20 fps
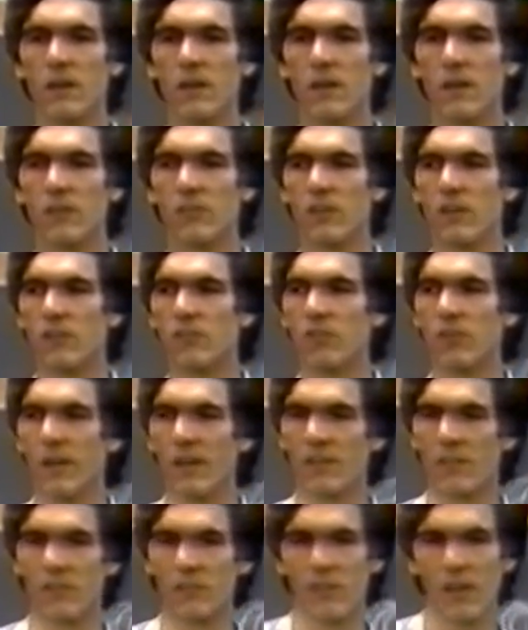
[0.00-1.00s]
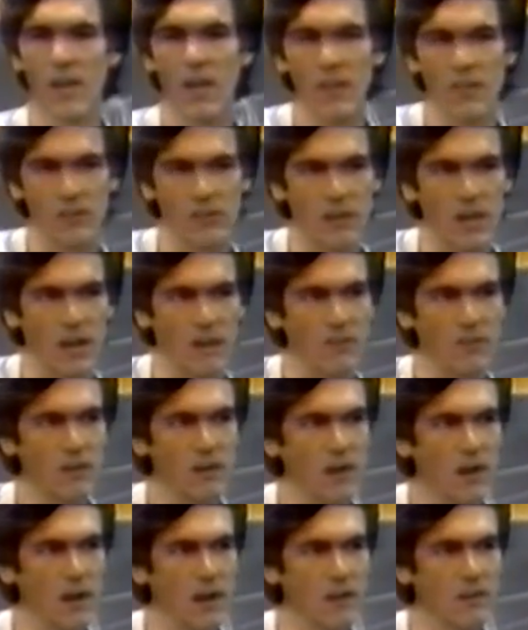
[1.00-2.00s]
You see, so like this kind of
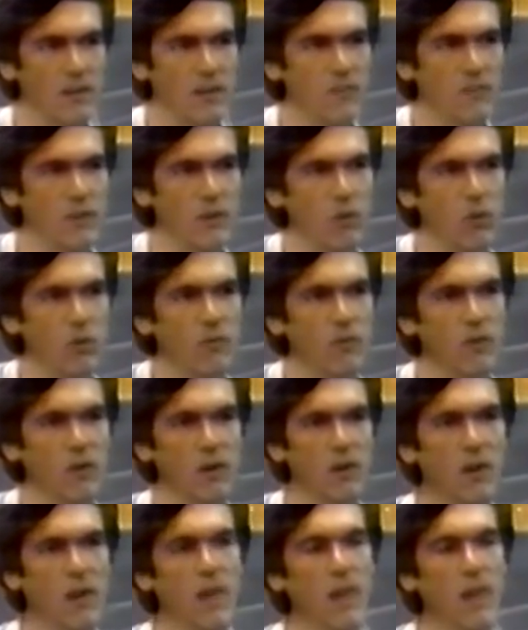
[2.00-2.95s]
interconnectivity over